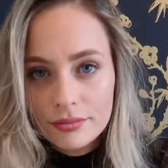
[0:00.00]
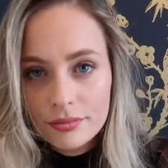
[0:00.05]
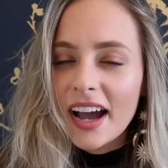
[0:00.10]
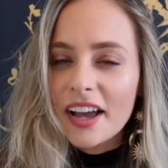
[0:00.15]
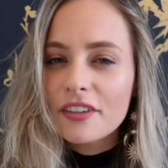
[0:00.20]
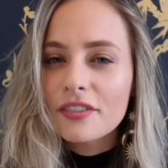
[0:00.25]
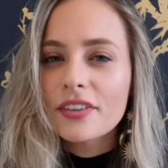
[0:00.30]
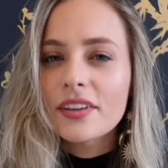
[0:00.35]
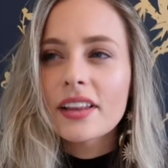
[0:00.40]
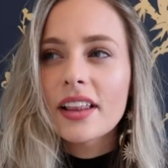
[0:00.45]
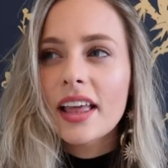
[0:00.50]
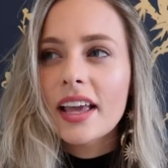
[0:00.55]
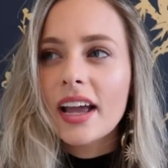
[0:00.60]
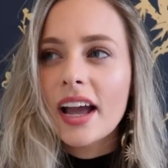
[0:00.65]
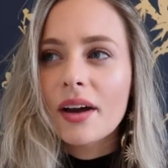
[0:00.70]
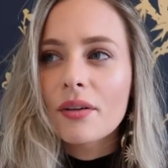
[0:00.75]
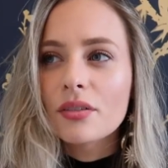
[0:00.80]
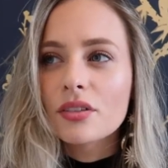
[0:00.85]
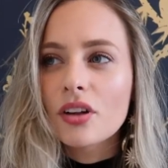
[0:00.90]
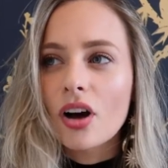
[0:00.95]
I feel like
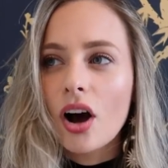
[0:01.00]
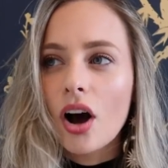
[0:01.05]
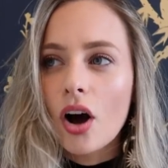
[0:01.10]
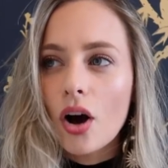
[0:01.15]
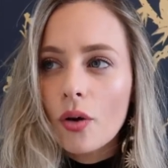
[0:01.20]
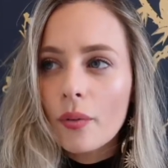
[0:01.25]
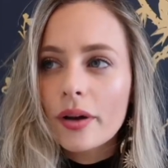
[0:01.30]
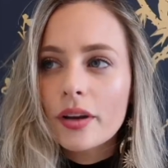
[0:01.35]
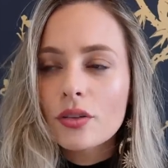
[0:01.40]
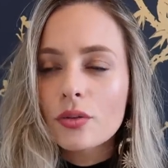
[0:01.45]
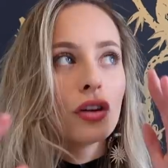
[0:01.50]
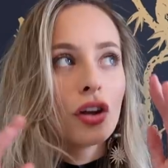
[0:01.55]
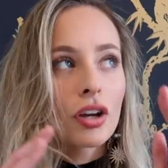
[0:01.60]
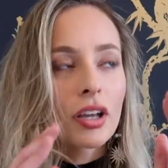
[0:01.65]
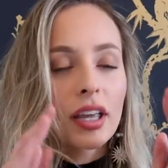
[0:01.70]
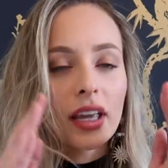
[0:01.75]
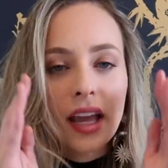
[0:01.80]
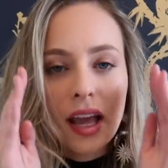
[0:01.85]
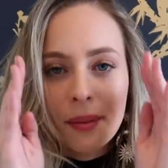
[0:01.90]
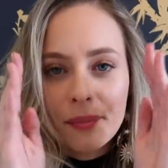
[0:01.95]
I was always
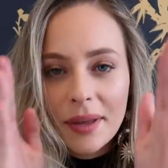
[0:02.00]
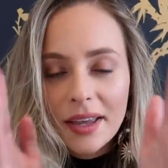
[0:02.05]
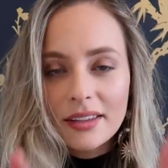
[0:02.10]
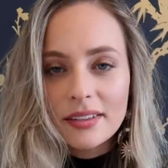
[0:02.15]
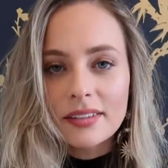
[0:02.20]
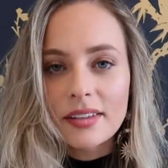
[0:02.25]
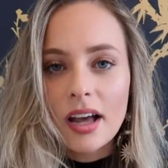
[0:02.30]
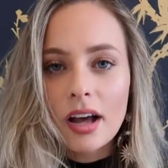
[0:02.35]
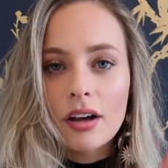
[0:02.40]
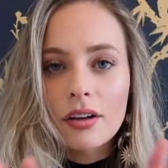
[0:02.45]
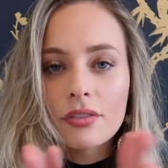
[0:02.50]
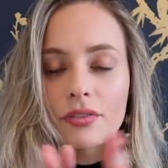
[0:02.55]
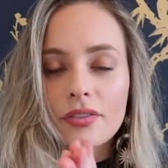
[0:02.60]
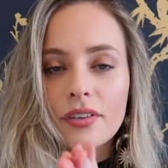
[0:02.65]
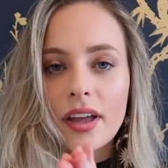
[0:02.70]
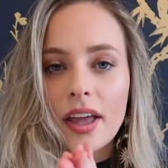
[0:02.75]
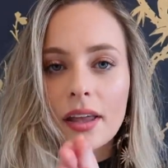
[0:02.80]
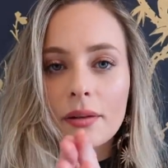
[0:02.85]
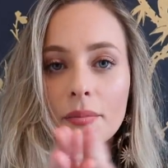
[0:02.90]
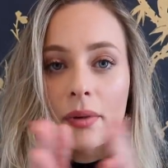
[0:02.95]
looking at myself
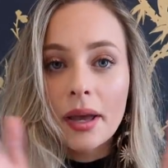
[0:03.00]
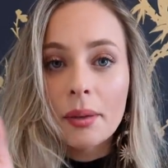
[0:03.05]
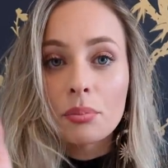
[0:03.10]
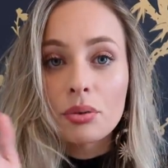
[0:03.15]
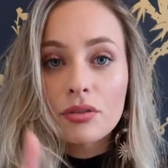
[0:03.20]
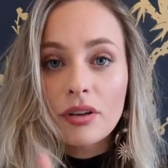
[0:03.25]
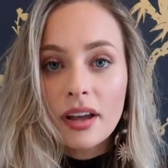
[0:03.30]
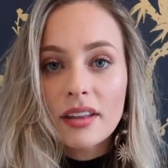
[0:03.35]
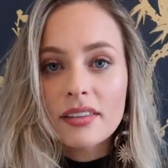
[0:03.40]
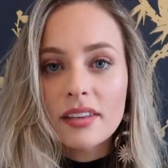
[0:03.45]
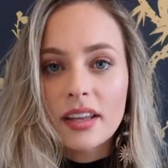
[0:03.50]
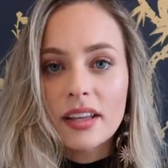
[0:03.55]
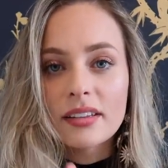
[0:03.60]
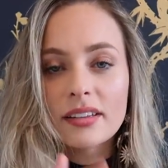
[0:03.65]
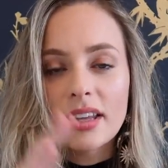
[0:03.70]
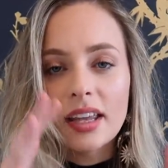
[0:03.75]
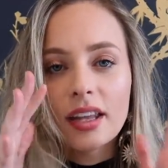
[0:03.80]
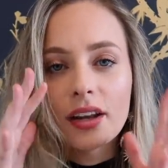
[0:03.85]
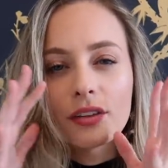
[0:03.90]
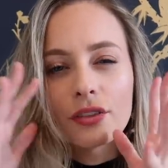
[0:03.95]
and my
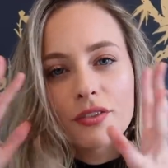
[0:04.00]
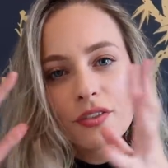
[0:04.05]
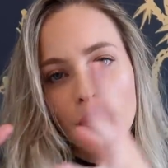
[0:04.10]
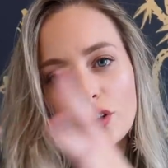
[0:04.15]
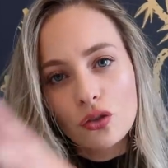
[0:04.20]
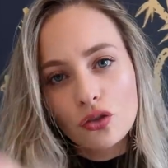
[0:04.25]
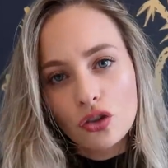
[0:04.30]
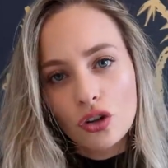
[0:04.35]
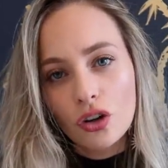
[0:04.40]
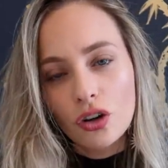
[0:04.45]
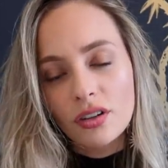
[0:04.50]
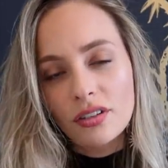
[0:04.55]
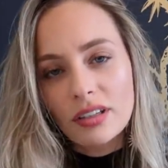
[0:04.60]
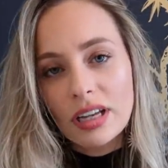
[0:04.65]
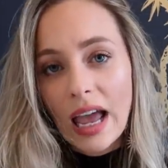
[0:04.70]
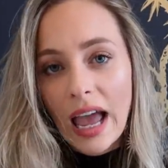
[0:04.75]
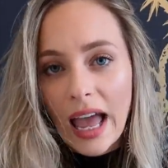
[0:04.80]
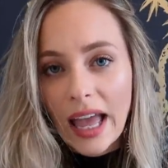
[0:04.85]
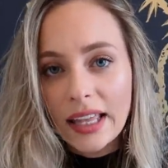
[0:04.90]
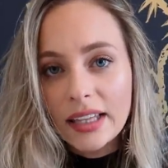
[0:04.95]
present in a future
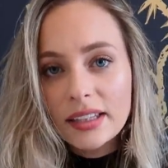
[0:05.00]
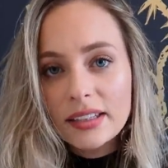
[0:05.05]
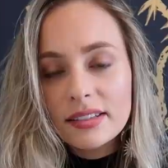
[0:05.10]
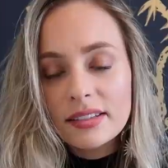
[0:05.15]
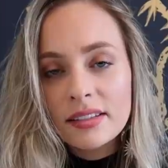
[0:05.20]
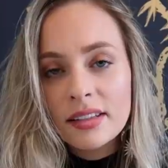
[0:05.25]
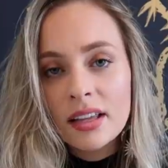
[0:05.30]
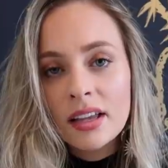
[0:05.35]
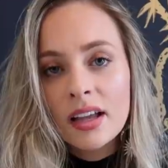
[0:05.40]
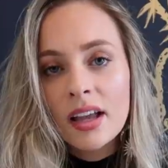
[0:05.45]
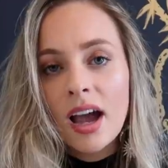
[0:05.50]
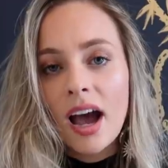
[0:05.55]
tense.